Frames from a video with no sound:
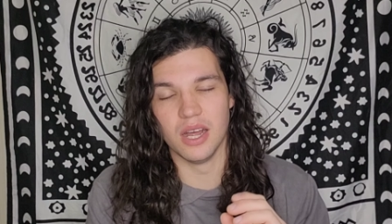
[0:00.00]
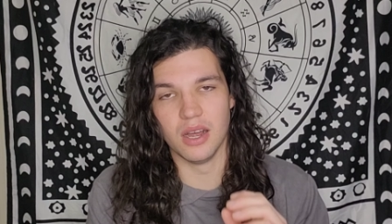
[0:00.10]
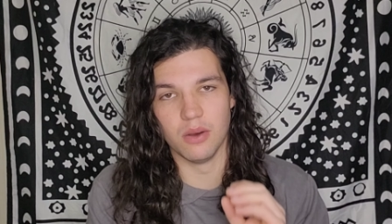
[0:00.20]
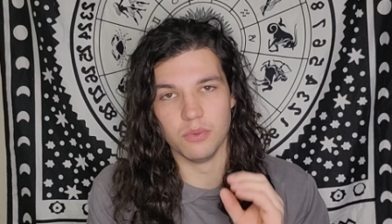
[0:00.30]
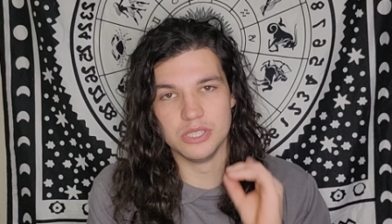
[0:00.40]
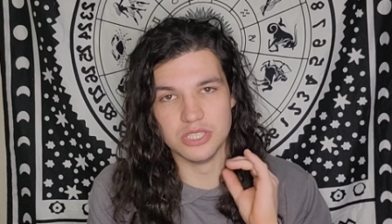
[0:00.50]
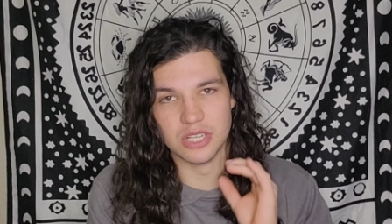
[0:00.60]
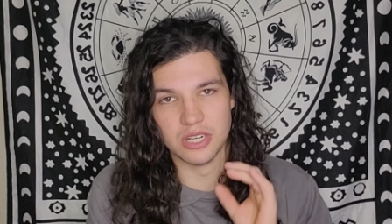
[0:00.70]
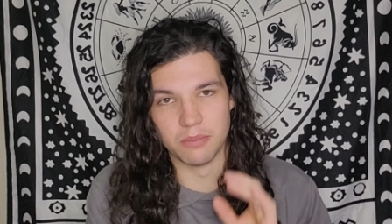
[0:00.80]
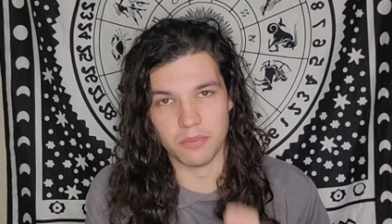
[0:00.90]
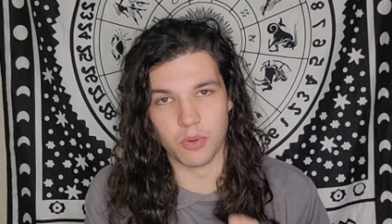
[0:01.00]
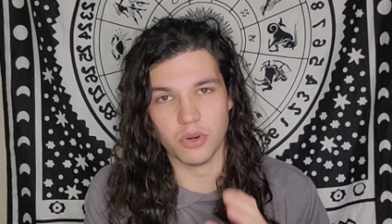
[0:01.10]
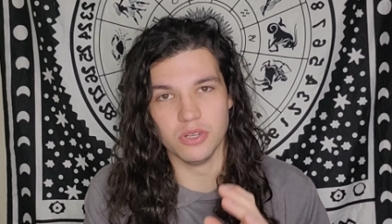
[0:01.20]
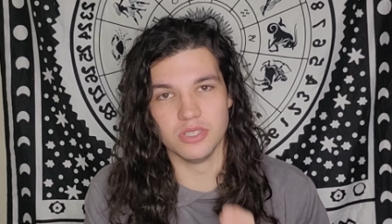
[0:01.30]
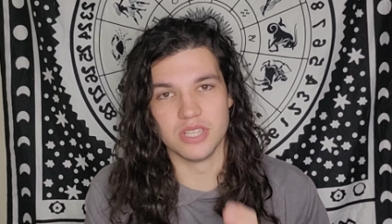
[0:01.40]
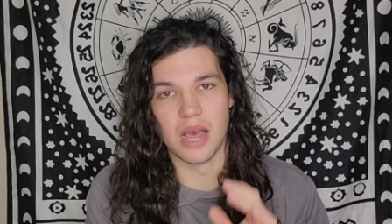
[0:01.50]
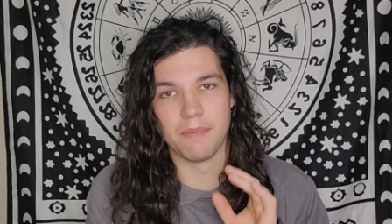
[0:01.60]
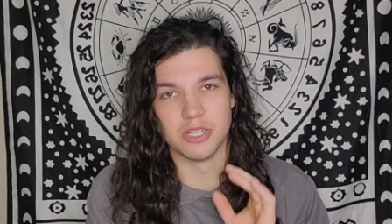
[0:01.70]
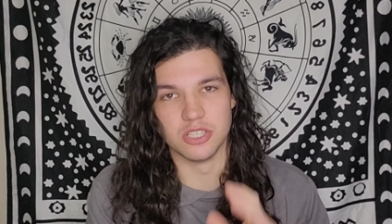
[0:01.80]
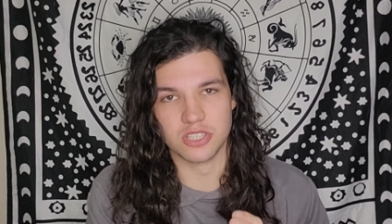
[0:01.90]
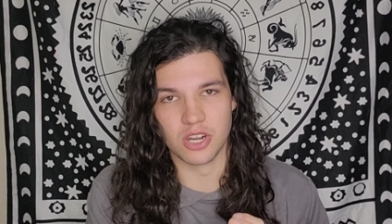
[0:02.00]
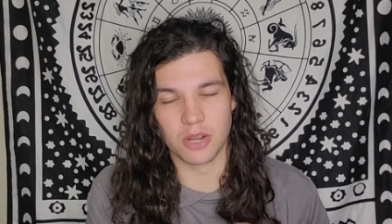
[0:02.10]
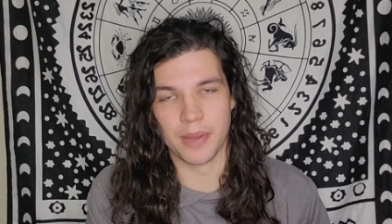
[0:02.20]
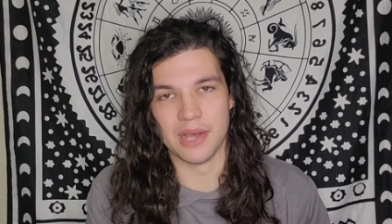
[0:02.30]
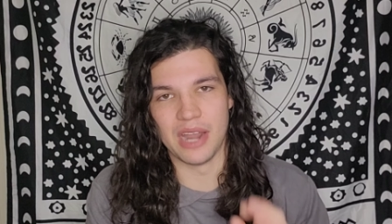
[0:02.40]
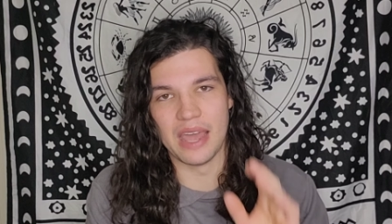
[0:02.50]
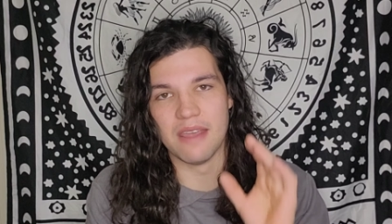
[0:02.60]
uh, which is an important topic to talk about.